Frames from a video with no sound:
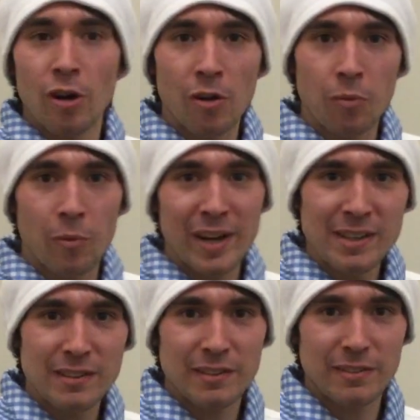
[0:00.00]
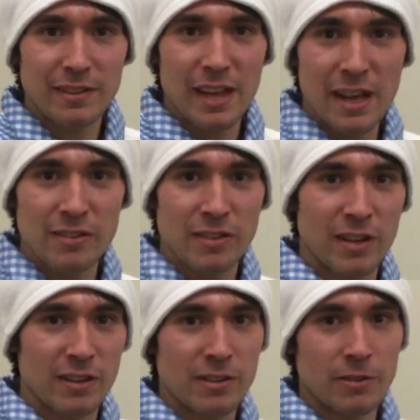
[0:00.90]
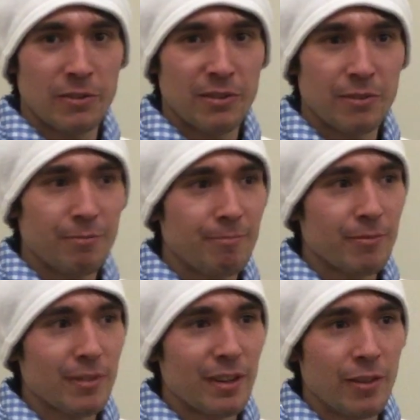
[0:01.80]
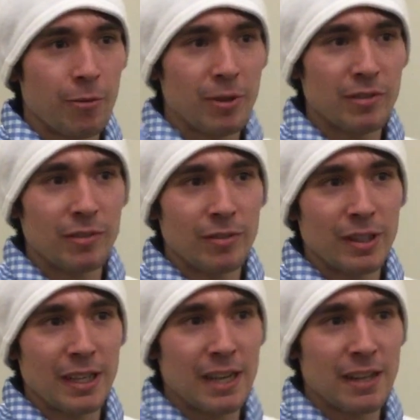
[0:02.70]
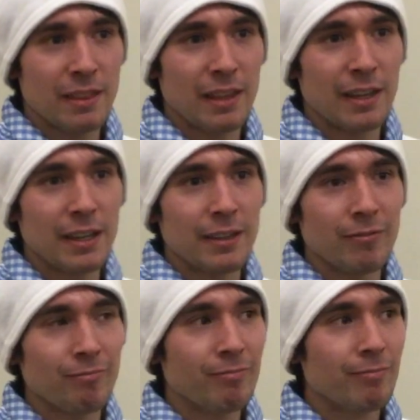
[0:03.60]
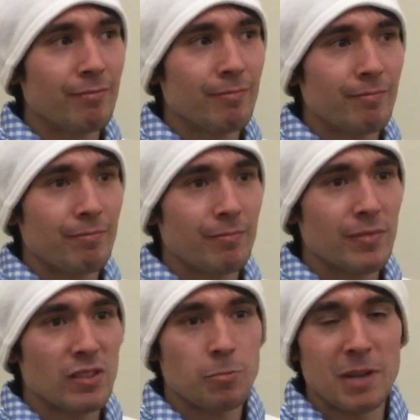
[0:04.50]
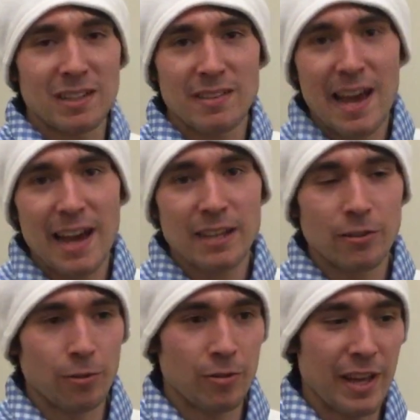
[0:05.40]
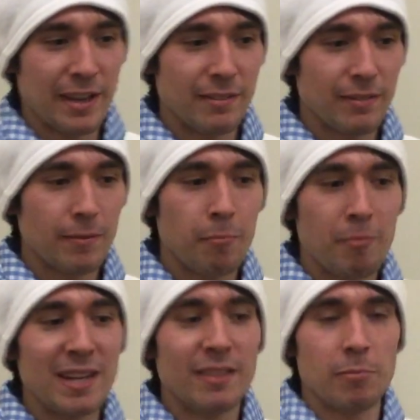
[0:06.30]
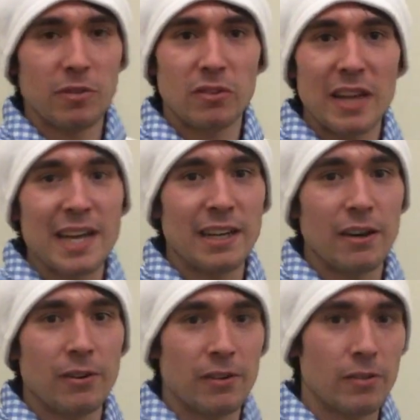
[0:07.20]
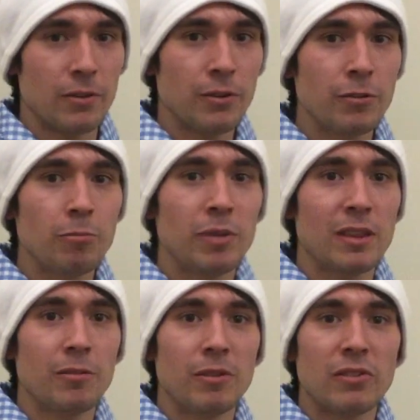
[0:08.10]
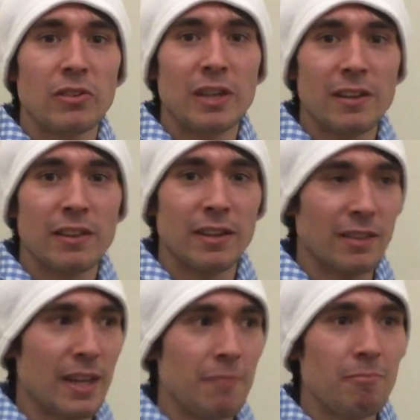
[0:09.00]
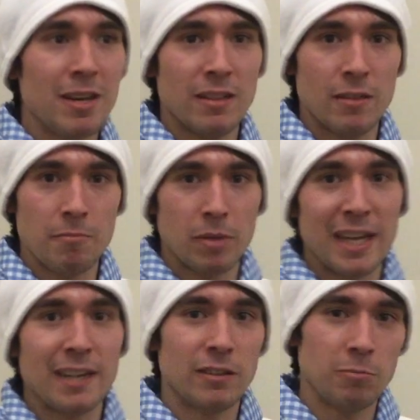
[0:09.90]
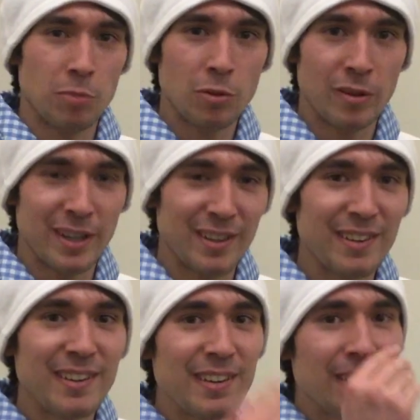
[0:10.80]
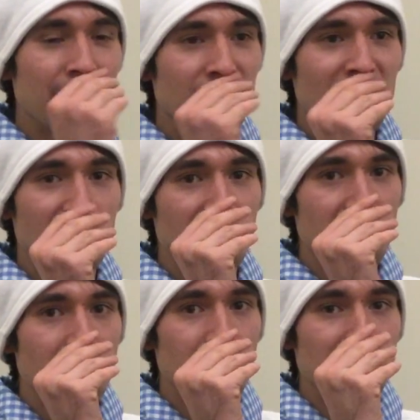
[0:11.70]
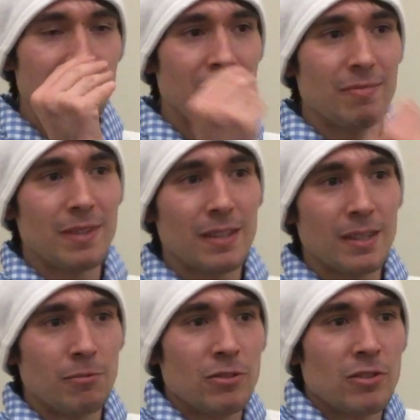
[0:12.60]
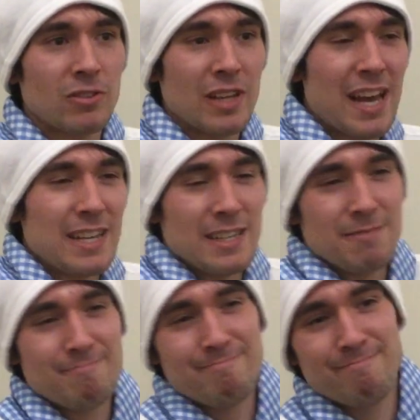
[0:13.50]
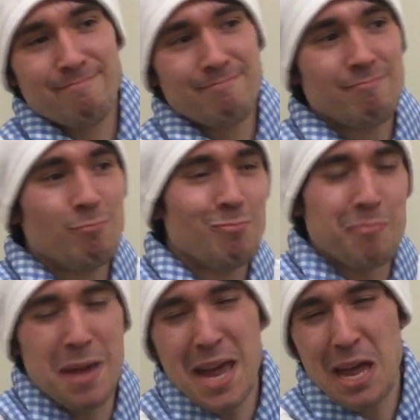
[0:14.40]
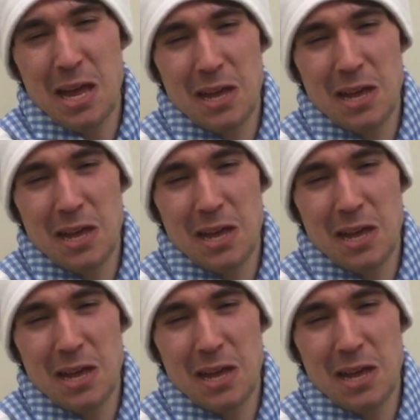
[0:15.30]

all right as characters. There wasn't really anything spectacular that made them stand out as their own, but there wasn't anything that made them bland and boring. So it was just kind of meh